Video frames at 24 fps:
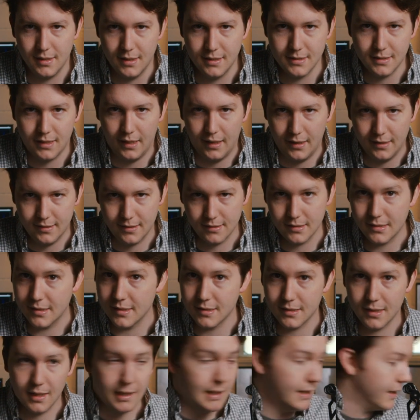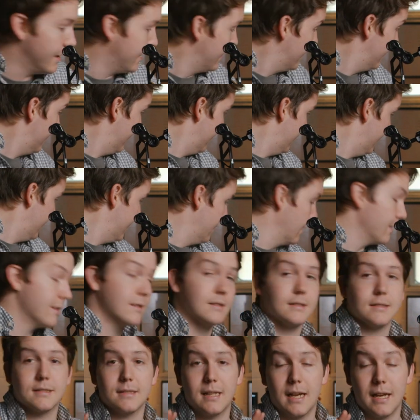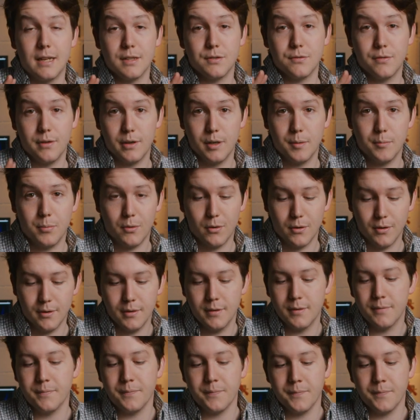the lens case as they send it, because that is very important.